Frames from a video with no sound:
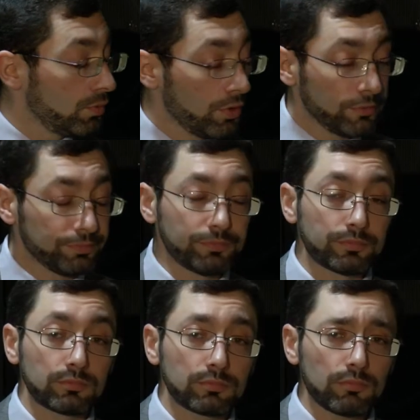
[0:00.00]
World War.
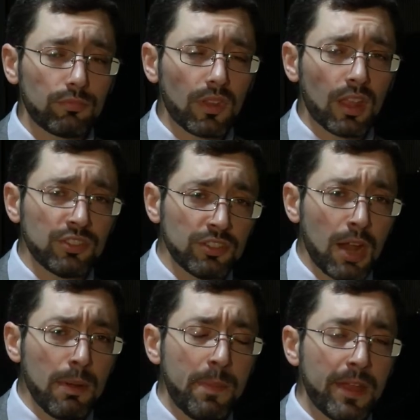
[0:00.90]
So
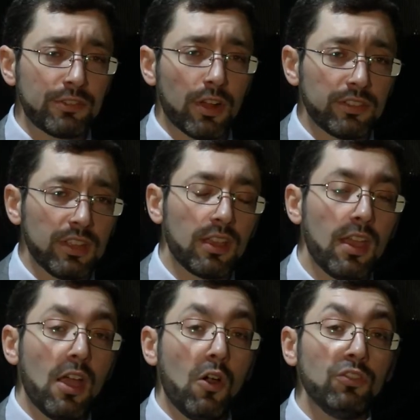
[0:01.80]
terribly patriotic,
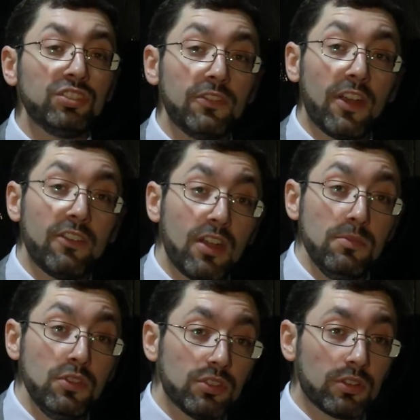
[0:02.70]
also very, very
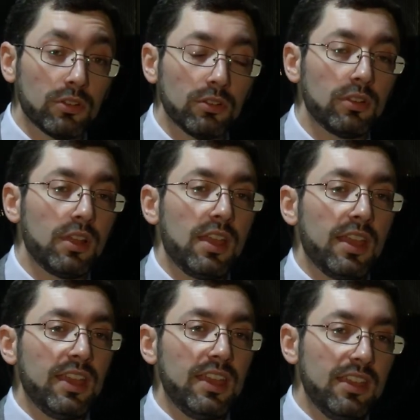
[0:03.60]
musical.
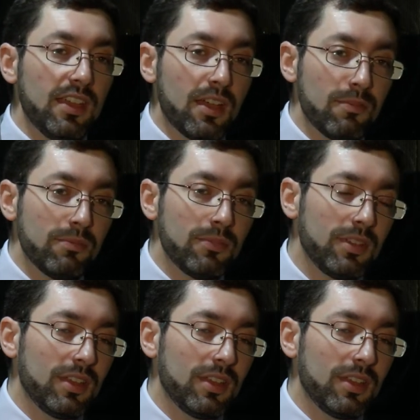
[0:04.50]
He was